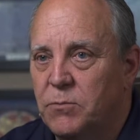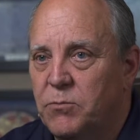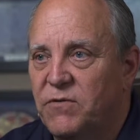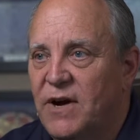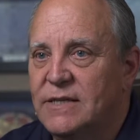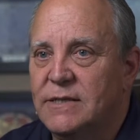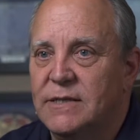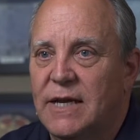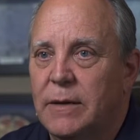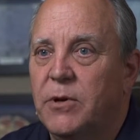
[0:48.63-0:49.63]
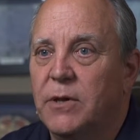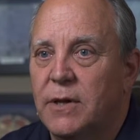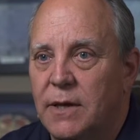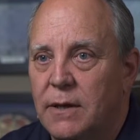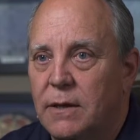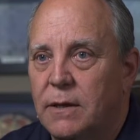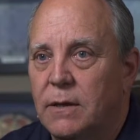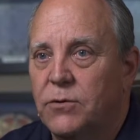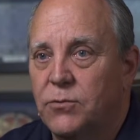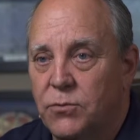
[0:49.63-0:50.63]
provide
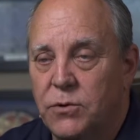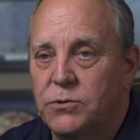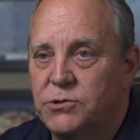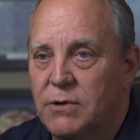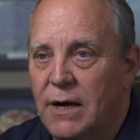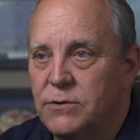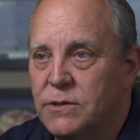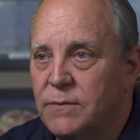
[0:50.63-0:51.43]
sustainability through those droughts.